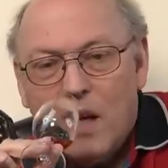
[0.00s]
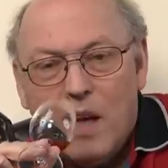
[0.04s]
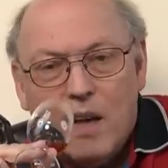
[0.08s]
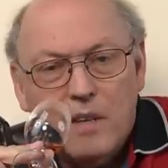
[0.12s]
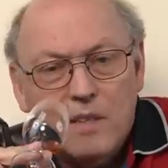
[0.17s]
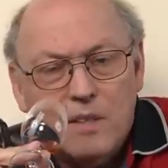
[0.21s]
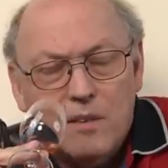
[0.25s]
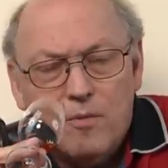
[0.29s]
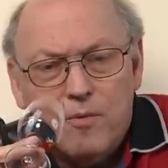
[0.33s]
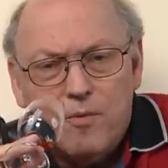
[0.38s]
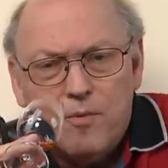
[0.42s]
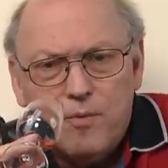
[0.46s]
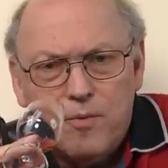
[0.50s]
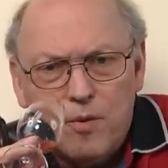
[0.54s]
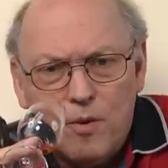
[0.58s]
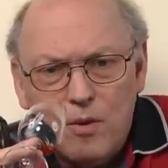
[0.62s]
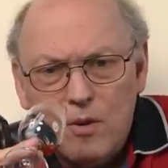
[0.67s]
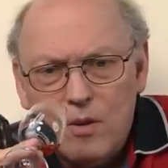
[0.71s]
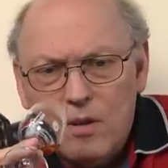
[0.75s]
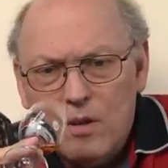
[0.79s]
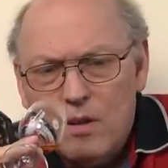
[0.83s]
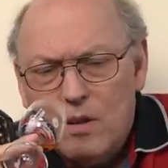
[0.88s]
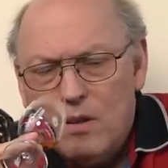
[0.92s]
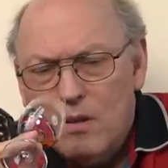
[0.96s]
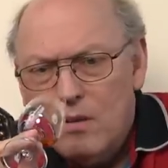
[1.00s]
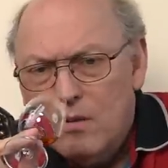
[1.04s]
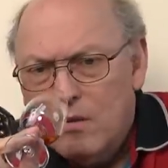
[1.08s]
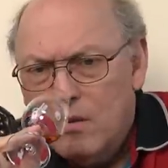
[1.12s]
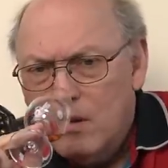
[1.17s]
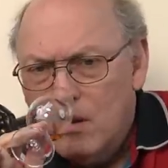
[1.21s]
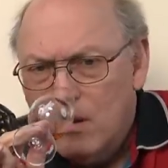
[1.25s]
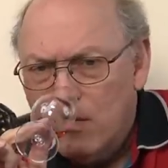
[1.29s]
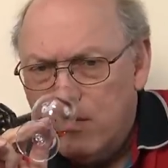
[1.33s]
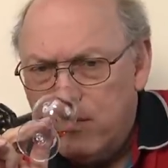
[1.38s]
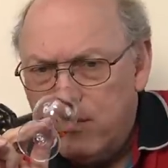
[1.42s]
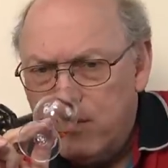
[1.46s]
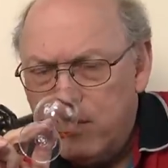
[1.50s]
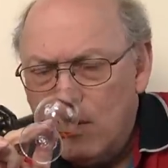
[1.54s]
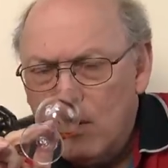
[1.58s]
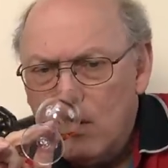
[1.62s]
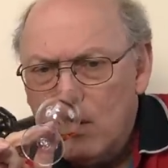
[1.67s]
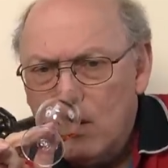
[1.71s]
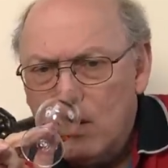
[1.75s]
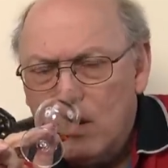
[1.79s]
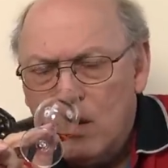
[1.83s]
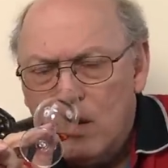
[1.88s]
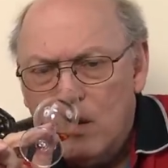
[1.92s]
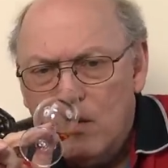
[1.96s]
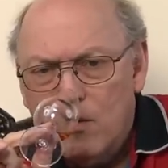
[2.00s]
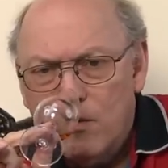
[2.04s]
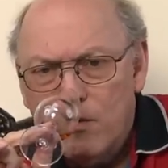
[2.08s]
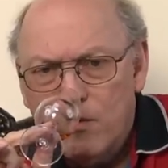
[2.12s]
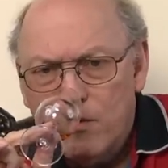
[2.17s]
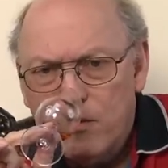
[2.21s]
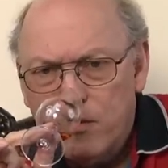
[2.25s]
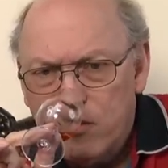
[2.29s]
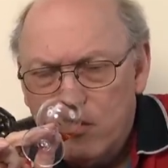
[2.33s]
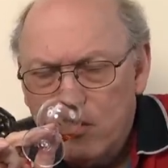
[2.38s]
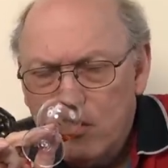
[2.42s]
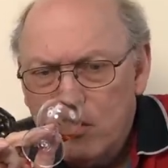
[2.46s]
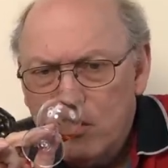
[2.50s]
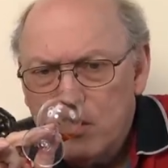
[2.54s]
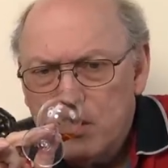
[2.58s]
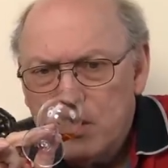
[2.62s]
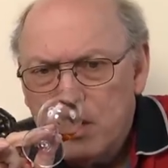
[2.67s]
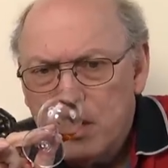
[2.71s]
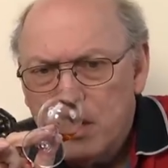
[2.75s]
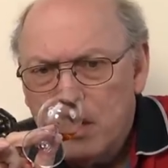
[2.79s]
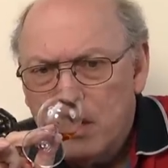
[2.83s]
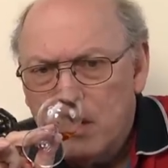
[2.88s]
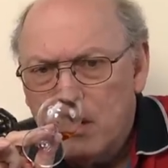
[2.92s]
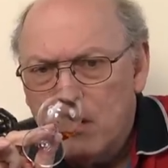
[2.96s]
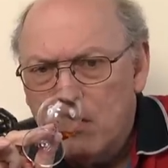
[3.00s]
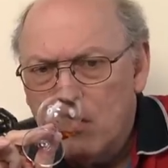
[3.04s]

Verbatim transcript: and a full, full fruity